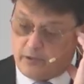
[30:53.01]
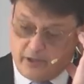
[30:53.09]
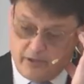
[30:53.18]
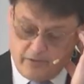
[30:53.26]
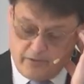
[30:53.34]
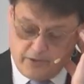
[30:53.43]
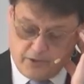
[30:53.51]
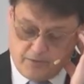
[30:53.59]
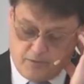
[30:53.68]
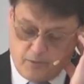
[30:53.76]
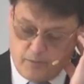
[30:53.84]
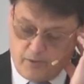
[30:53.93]
or here in this
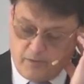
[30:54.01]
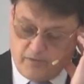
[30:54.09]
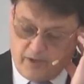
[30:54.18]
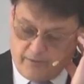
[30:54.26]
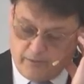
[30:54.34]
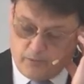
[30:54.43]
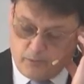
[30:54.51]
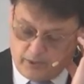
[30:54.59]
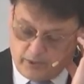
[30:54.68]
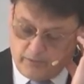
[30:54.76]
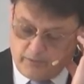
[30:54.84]
room, you've never really